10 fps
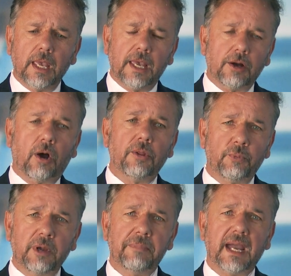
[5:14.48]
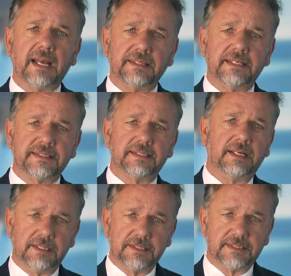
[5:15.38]
and all the way back they
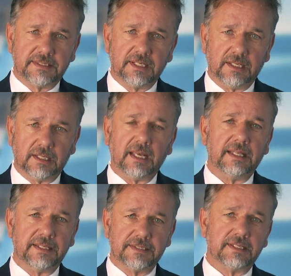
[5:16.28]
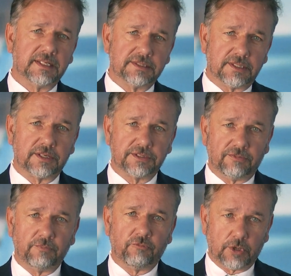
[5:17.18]
decided to sing, and they sang songs
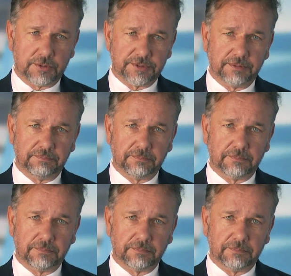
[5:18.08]
from Frozen.